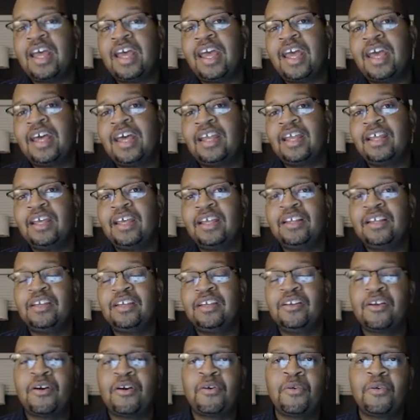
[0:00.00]
And
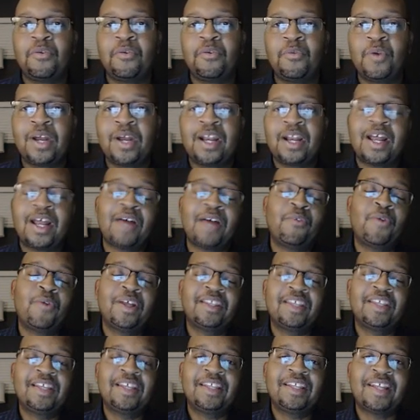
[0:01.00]
you know,
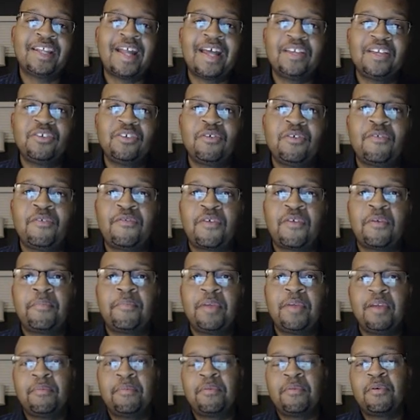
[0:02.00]
one thing that I do for
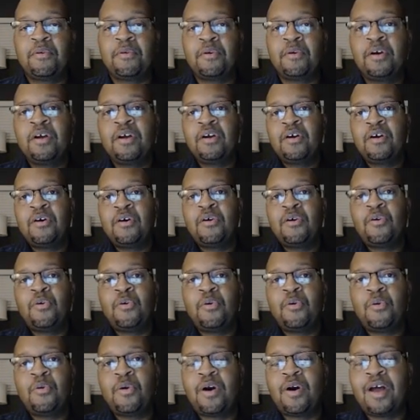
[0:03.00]
people
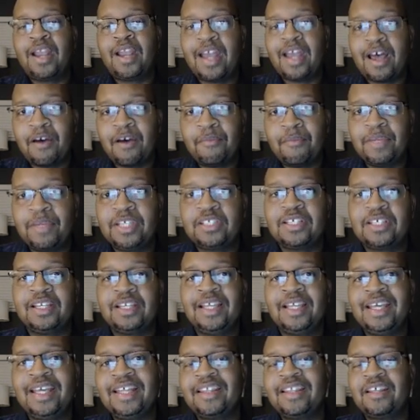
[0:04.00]
who allow me to
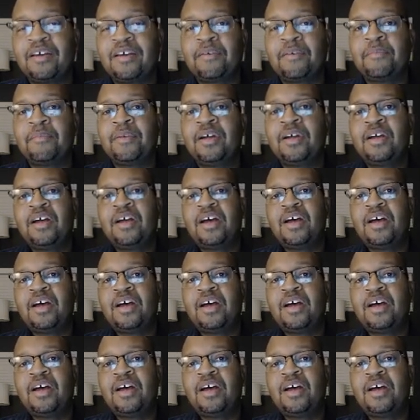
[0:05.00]
lead them